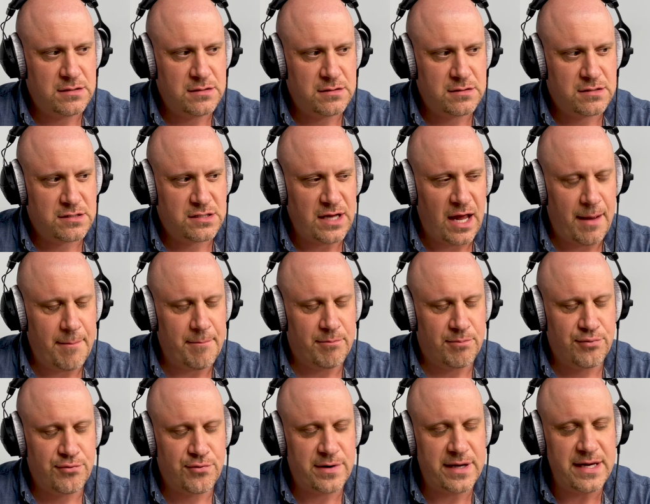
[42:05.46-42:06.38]
stop
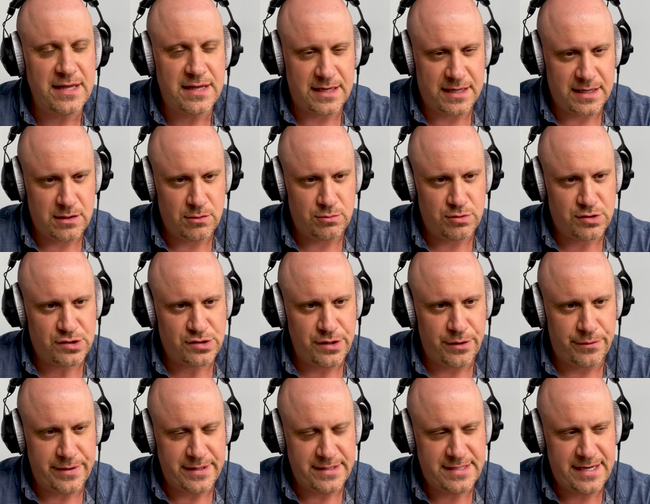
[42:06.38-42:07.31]
breathing. It was
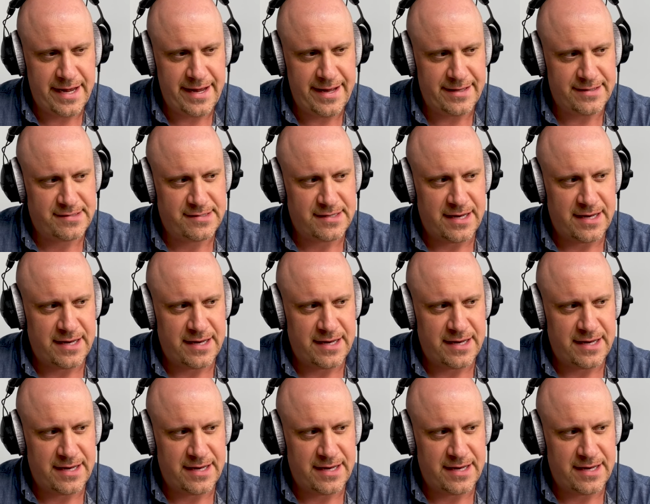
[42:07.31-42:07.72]
so intense.